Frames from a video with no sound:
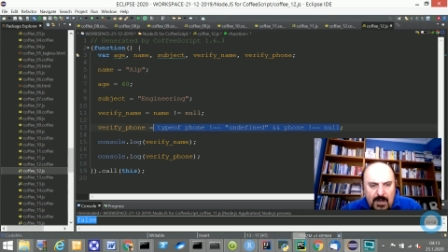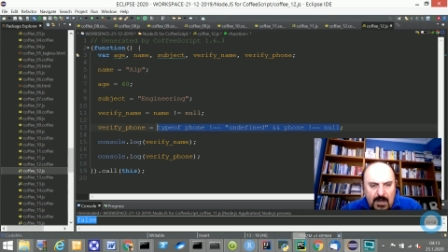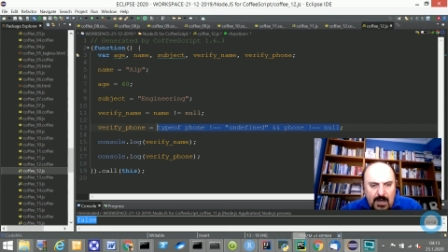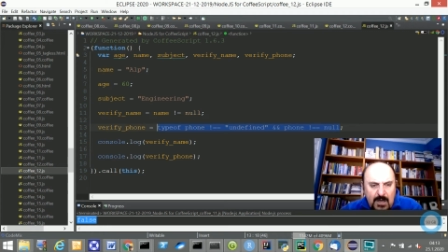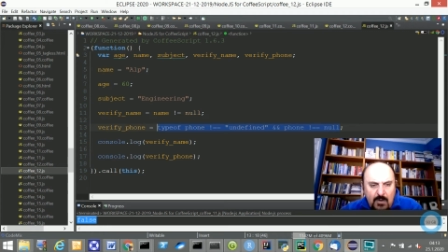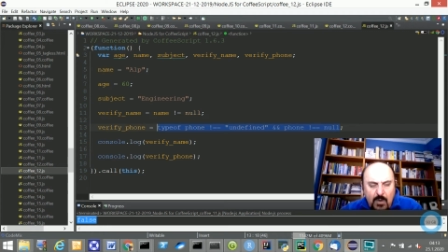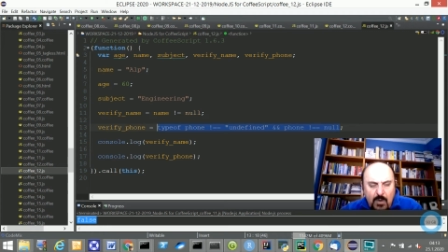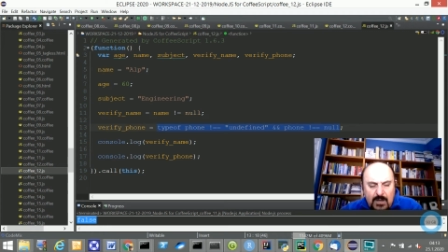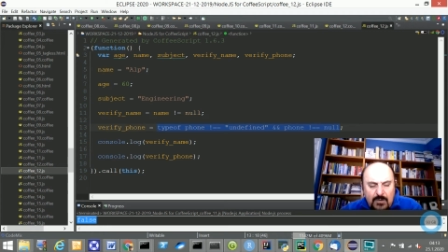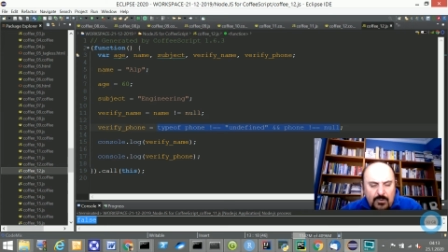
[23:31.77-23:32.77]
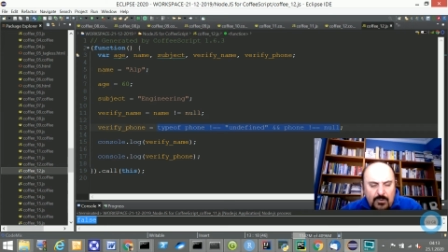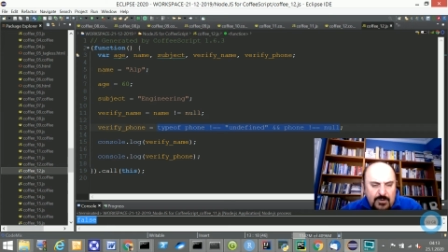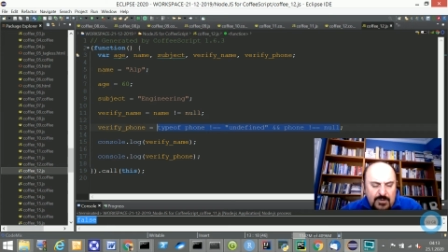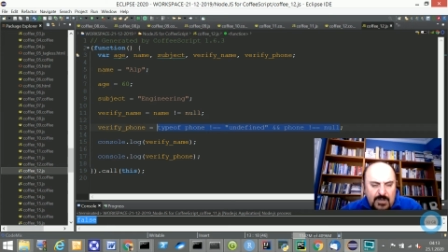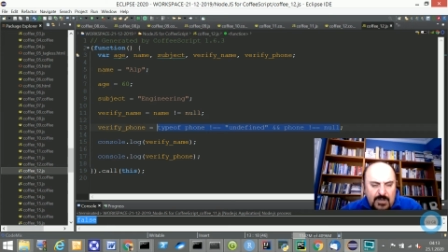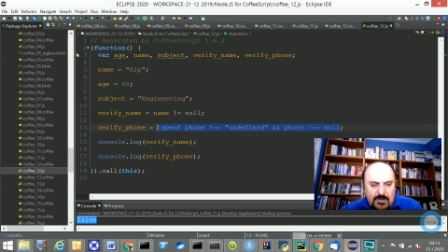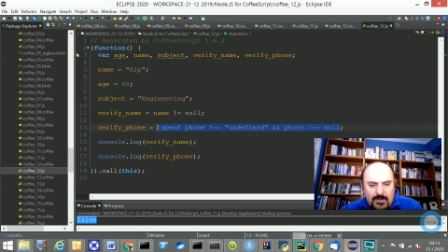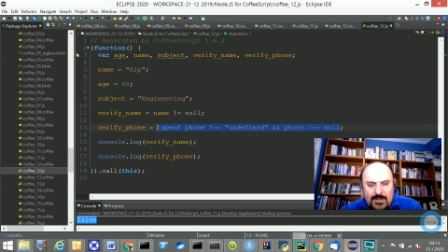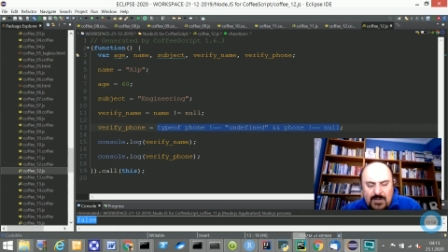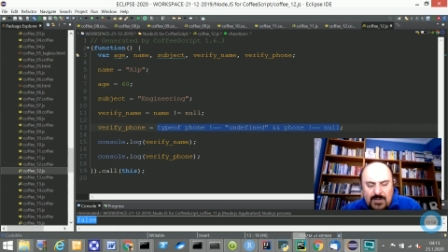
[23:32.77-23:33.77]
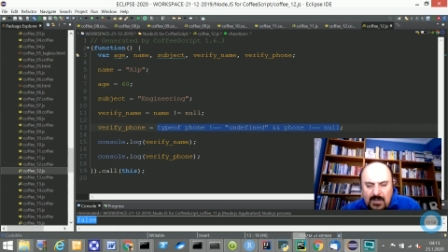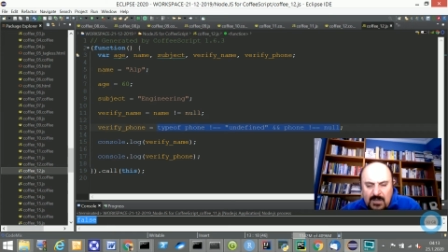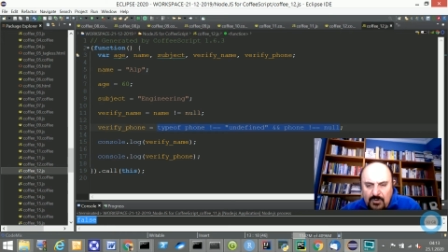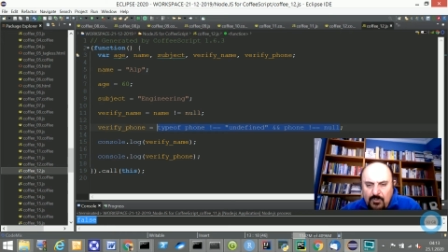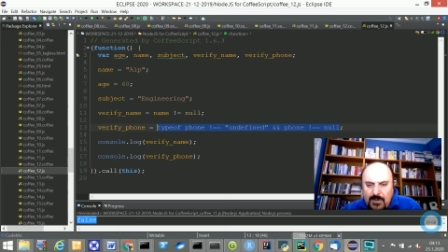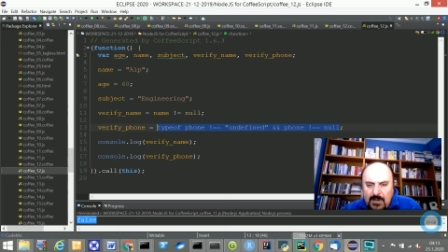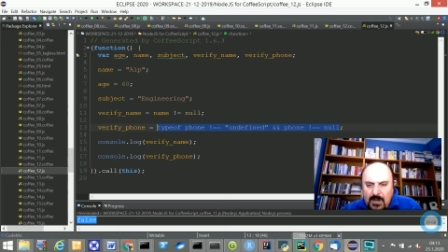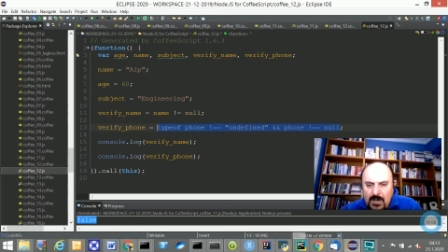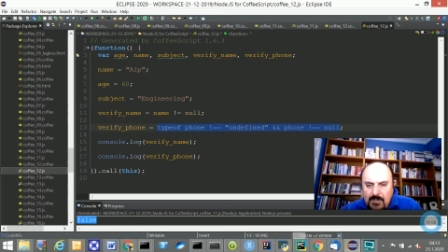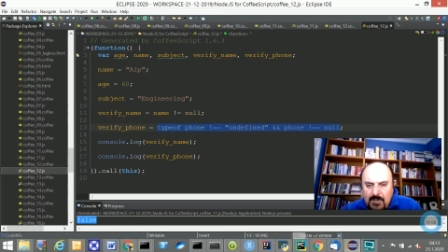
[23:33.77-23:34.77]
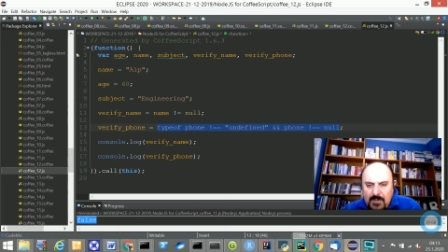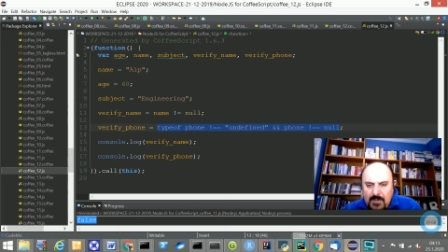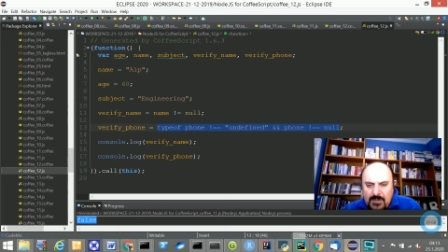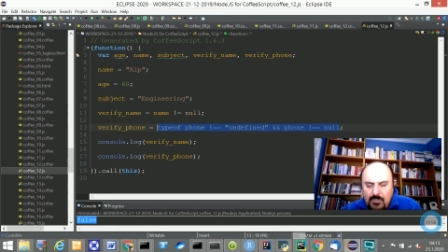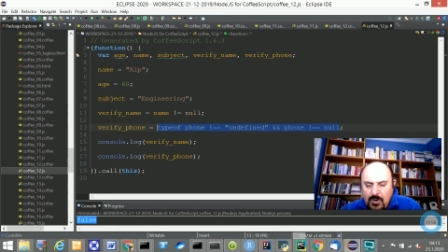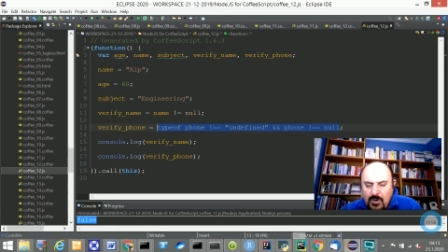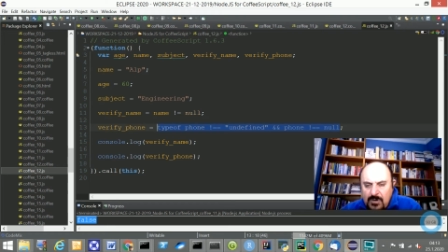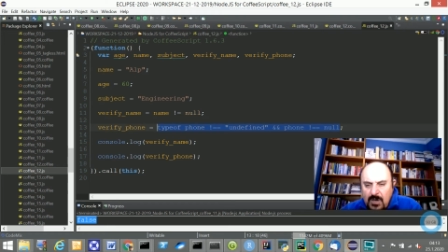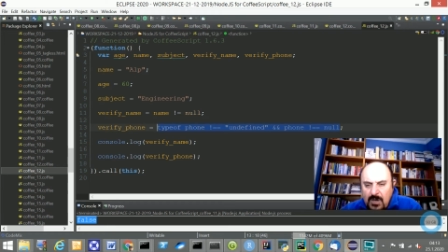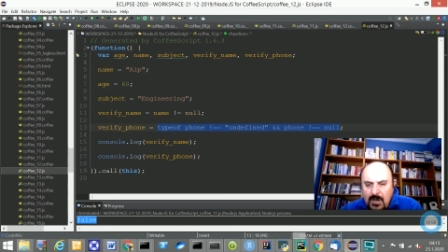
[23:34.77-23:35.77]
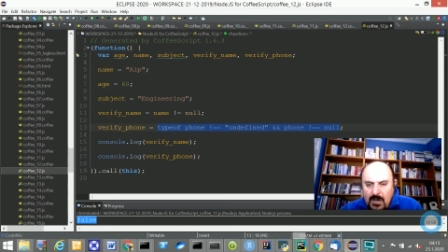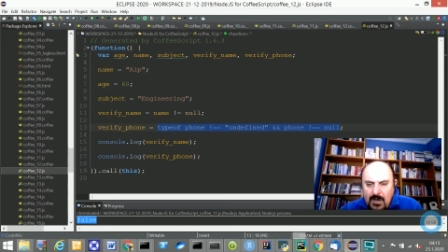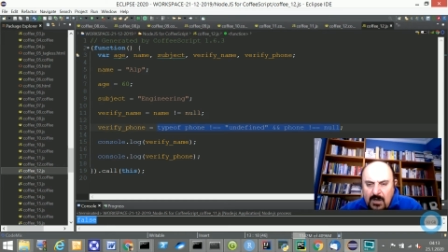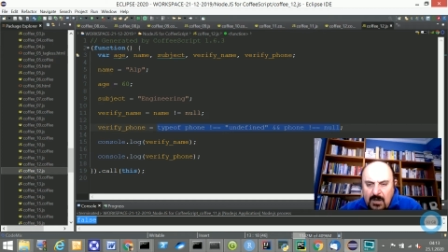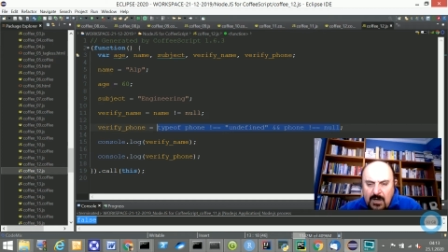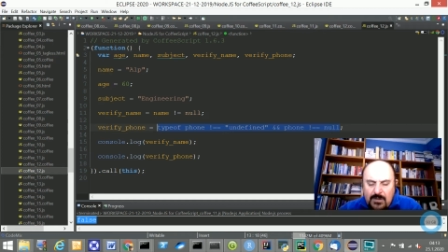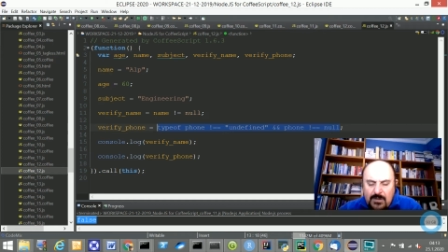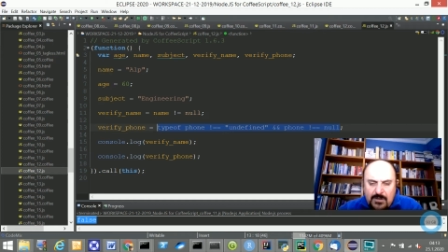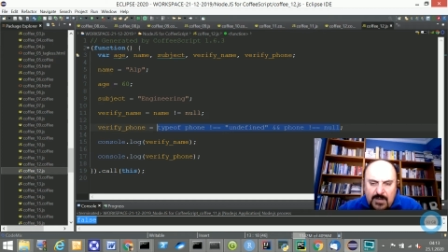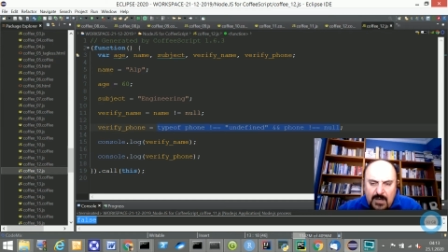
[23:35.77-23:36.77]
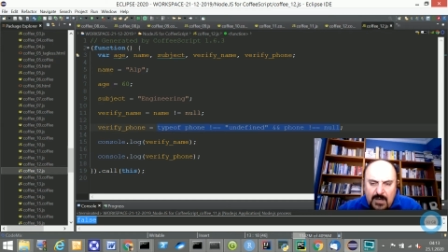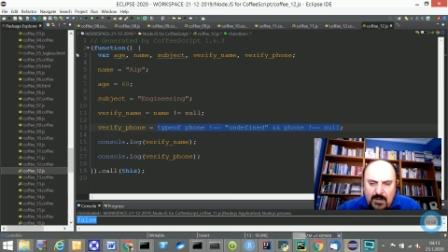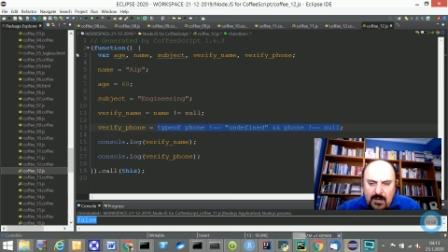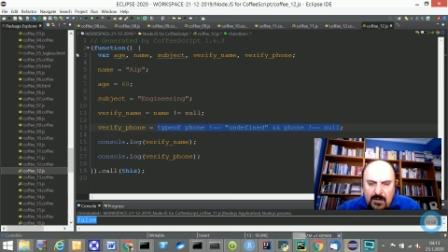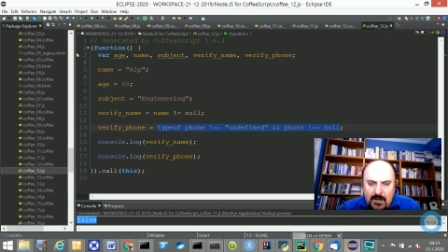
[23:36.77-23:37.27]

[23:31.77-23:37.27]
when you see the result, you will be much more understanding,